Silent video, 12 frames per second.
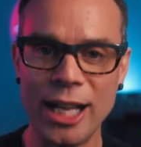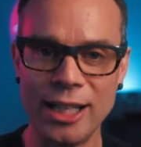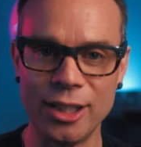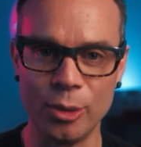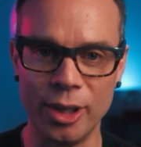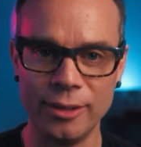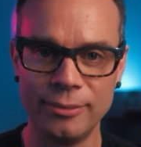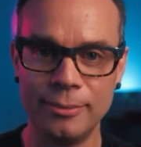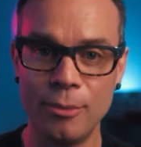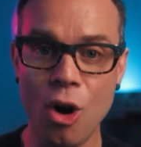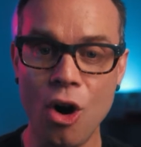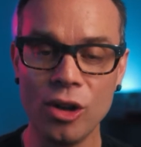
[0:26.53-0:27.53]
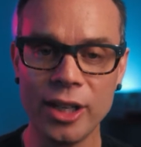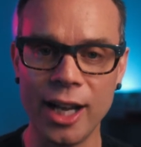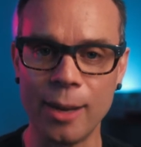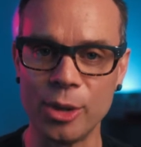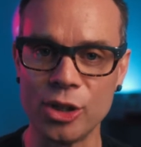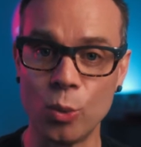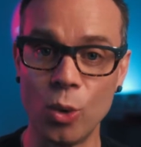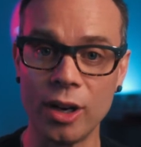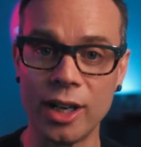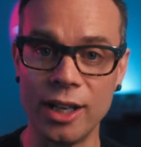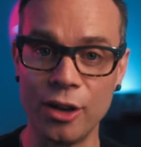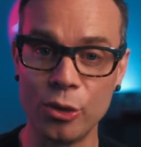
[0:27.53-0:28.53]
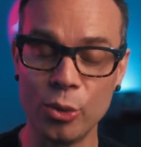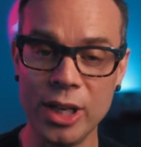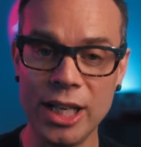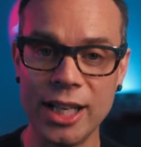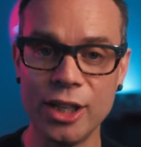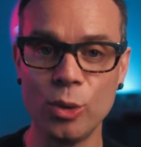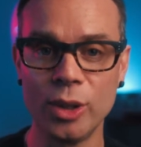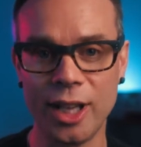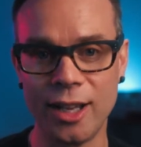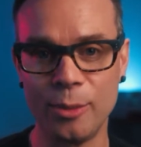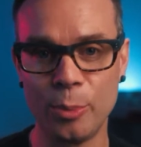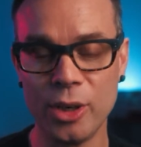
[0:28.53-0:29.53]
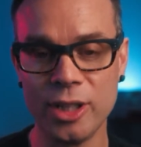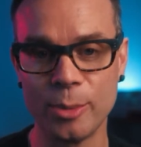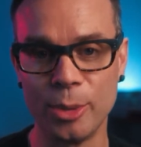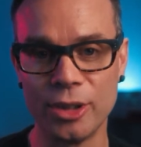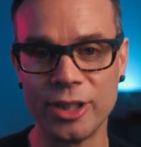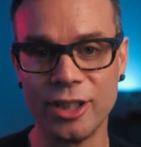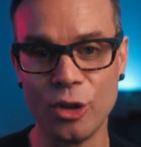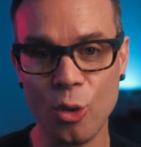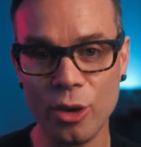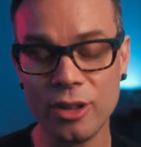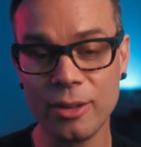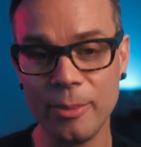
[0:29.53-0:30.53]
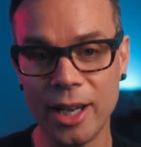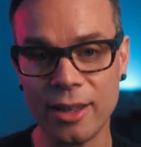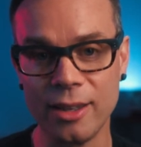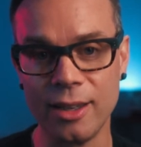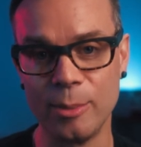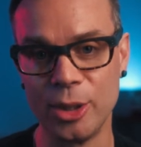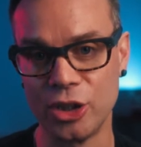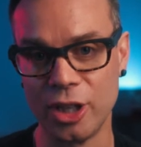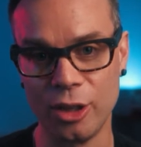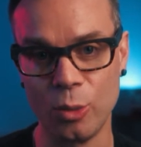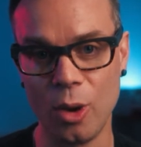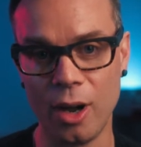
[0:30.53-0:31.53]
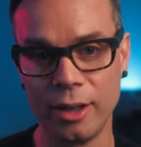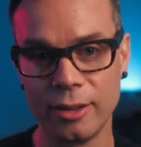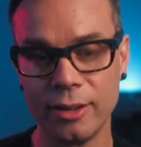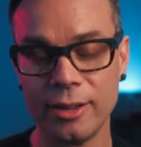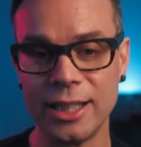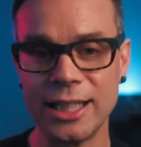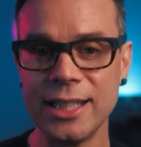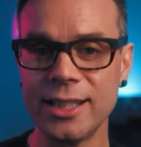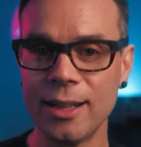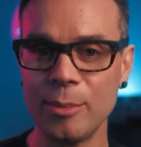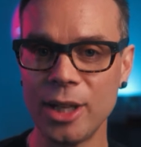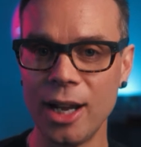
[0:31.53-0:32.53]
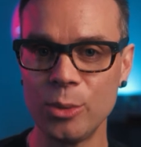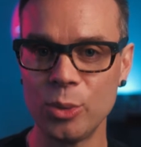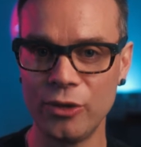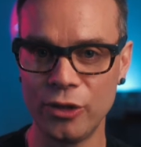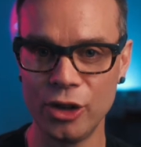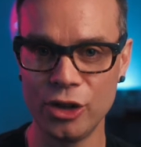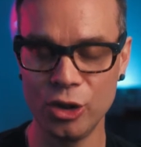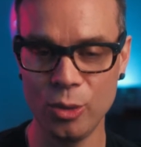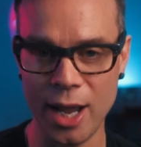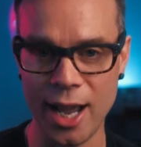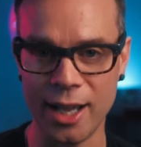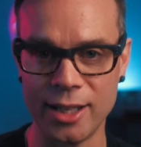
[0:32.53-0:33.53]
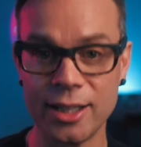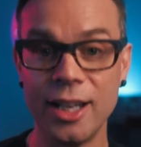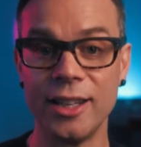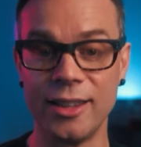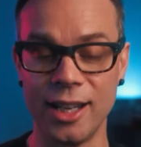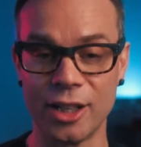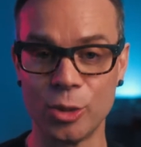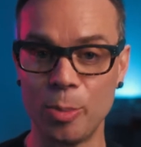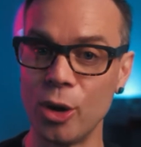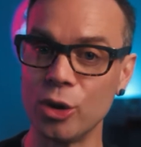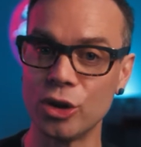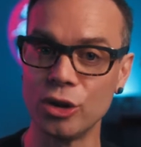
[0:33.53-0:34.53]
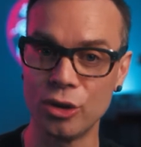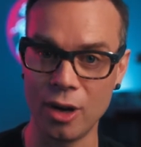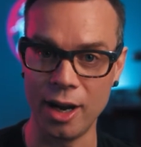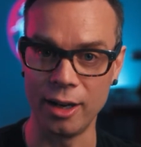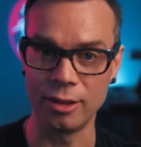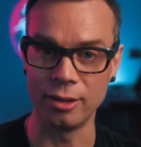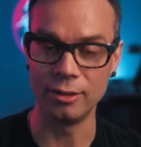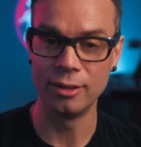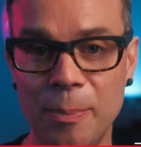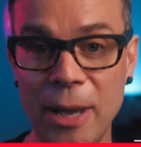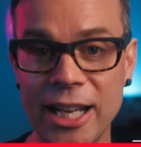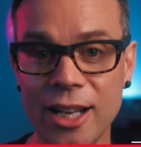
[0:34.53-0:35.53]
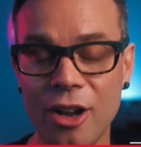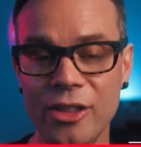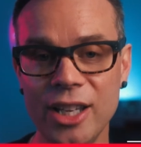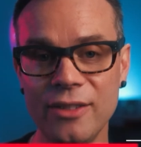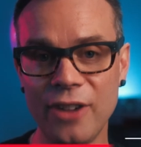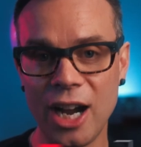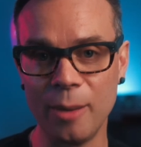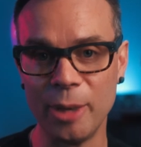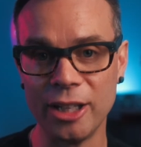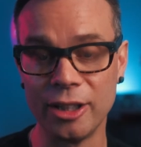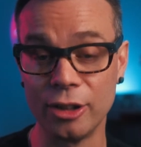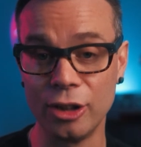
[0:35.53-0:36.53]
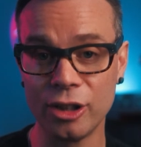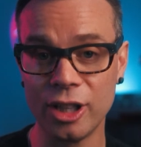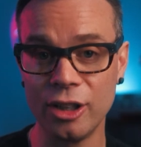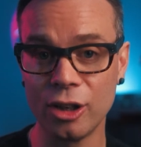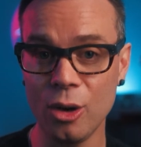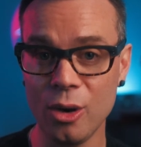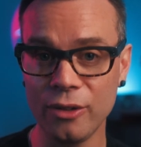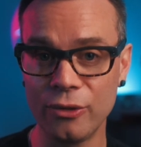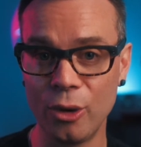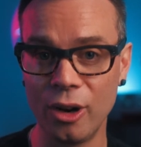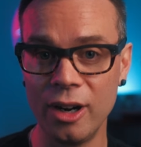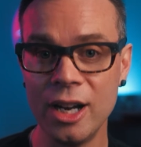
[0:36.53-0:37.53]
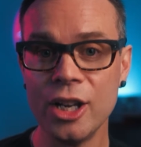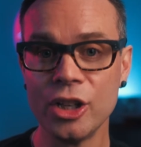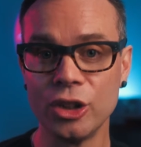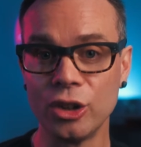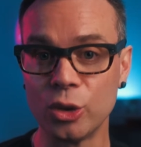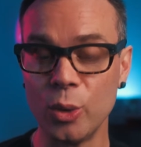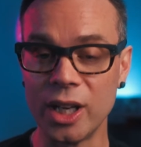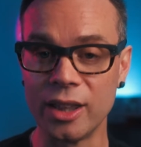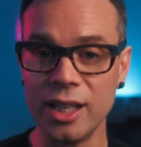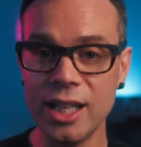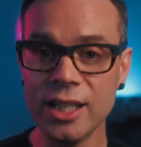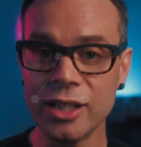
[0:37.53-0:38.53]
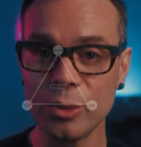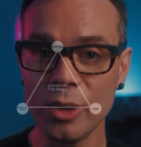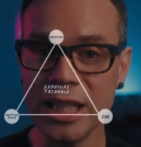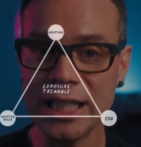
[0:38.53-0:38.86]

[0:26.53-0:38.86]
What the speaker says: into it. All cameras work in 3 interrelated principles in order to make the image that you want. This is sometimes referred to as the exposure triangle. Depending on the environment and the look that you're going for, you'll tweak these 3